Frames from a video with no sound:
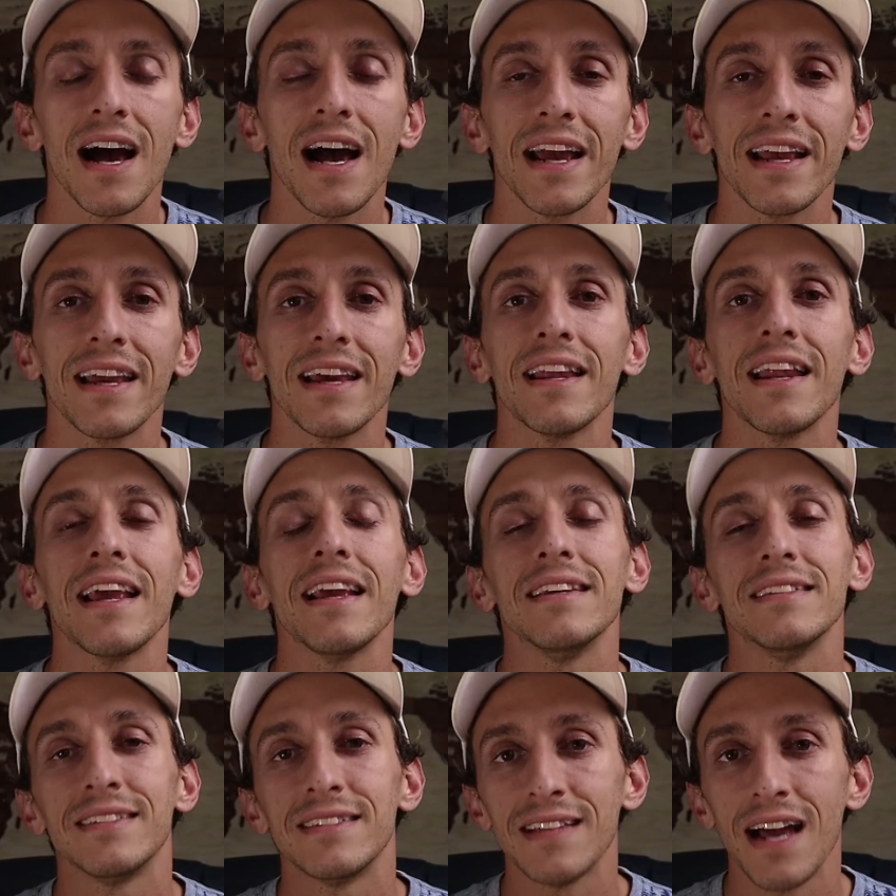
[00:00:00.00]
I get
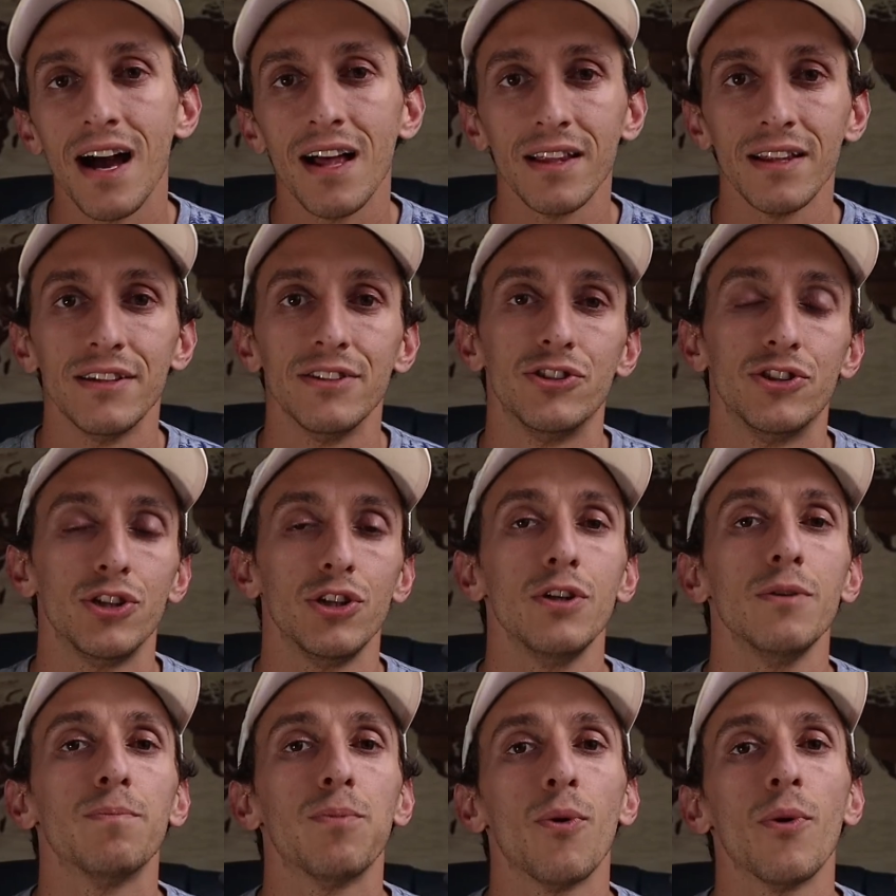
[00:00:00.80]
a solid
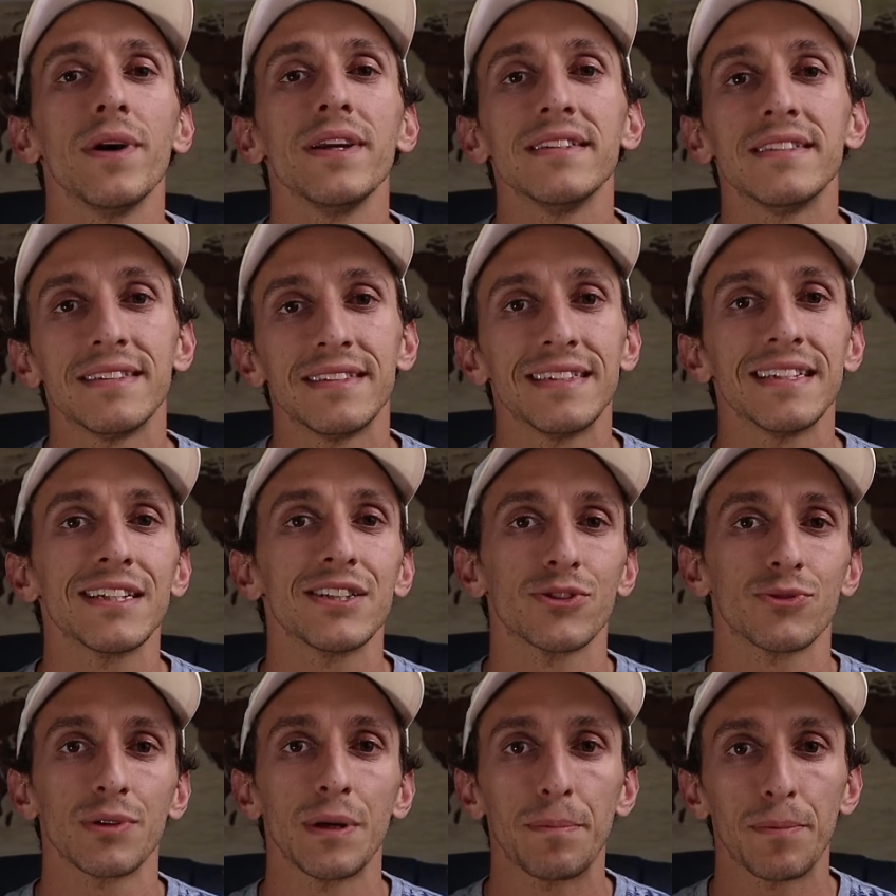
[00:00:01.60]

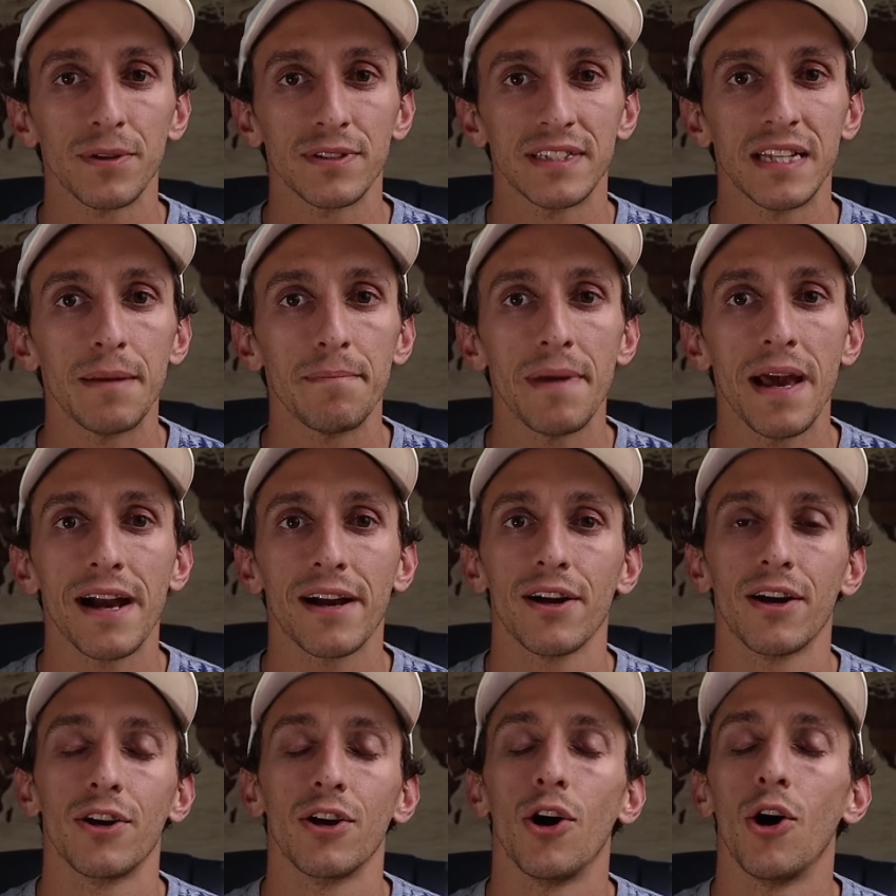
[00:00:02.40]
2.63%
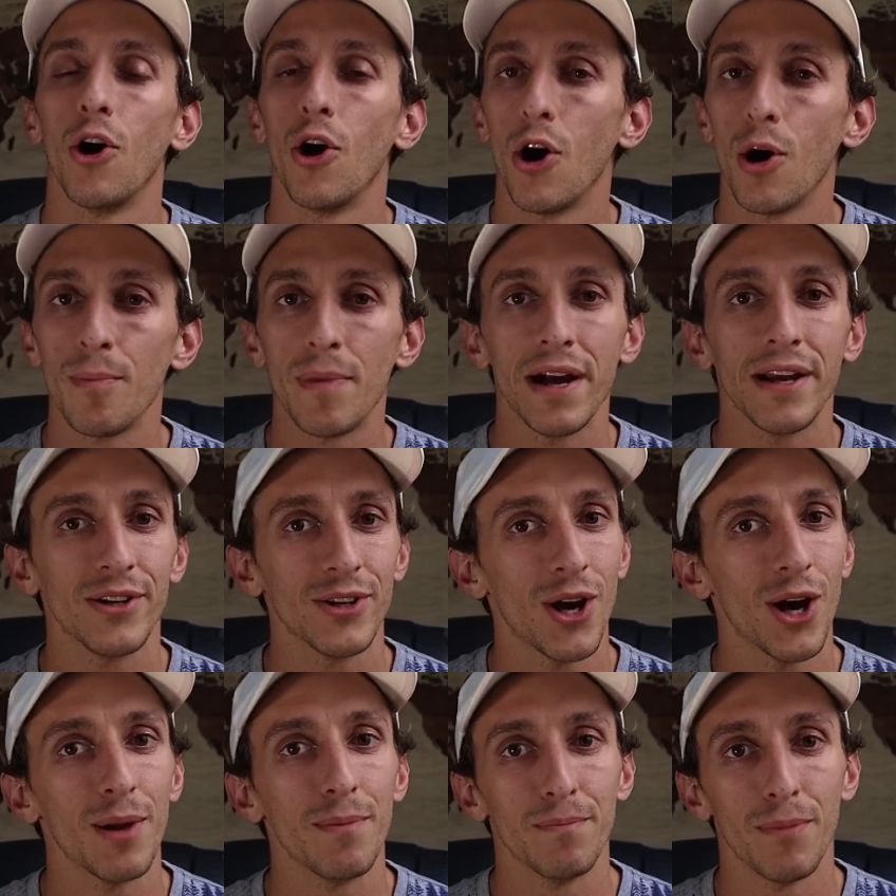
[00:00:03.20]
back on all my
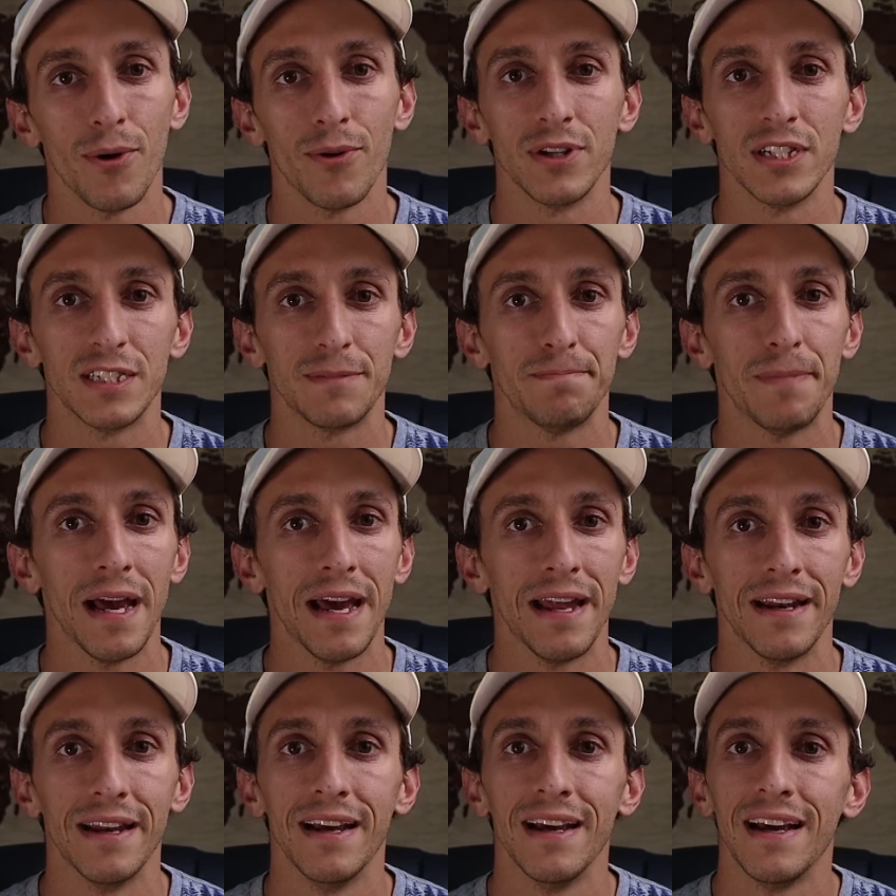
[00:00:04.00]
non-bonus
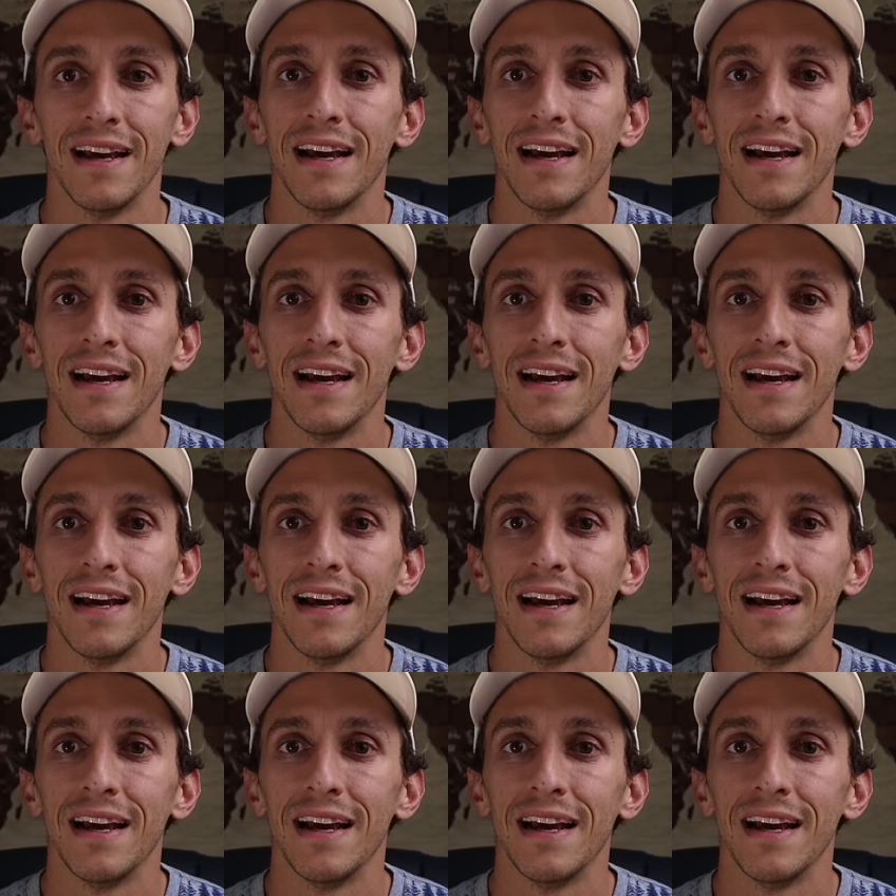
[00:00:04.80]
spend.